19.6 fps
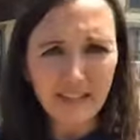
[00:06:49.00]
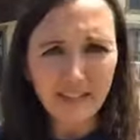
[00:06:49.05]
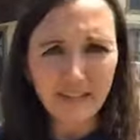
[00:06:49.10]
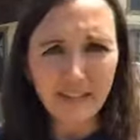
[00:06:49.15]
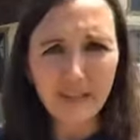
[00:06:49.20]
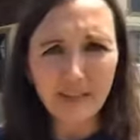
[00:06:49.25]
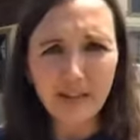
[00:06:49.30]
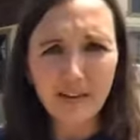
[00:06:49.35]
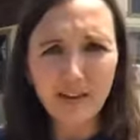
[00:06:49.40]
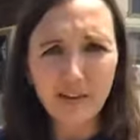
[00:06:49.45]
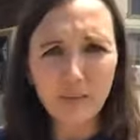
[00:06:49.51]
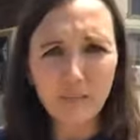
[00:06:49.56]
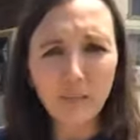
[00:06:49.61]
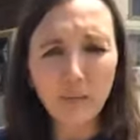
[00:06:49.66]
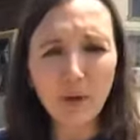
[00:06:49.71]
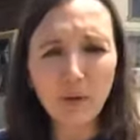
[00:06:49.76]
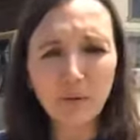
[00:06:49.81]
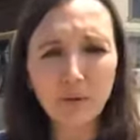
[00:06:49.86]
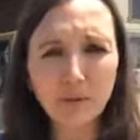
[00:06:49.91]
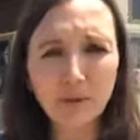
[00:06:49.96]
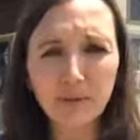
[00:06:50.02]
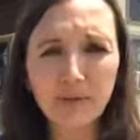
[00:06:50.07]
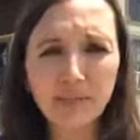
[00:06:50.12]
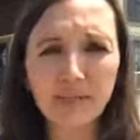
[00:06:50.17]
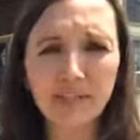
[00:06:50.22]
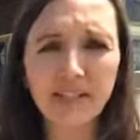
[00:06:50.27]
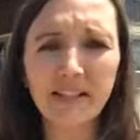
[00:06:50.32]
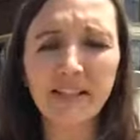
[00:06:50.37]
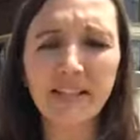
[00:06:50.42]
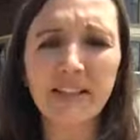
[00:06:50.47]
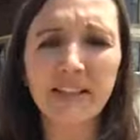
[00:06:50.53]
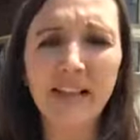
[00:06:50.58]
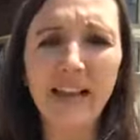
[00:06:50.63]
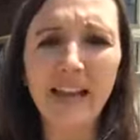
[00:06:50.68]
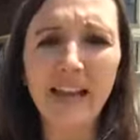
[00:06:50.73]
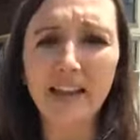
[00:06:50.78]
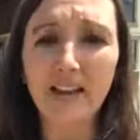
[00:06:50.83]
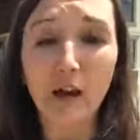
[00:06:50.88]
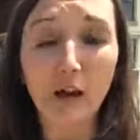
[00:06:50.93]
their produce
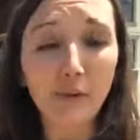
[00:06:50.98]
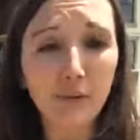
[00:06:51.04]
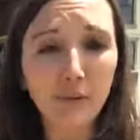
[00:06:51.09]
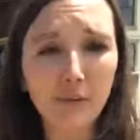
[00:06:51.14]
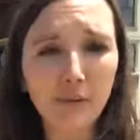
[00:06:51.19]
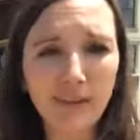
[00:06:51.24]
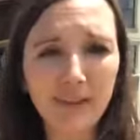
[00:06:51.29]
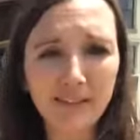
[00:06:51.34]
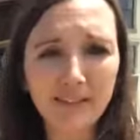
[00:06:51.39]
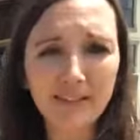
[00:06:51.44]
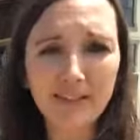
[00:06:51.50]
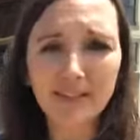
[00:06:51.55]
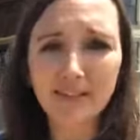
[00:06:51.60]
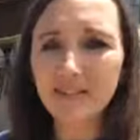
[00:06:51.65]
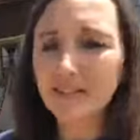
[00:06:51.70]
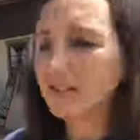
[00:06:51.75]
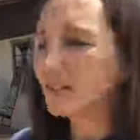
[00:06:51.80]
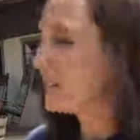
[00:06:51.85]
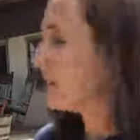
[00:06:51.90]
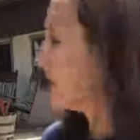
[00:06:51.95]
and other things,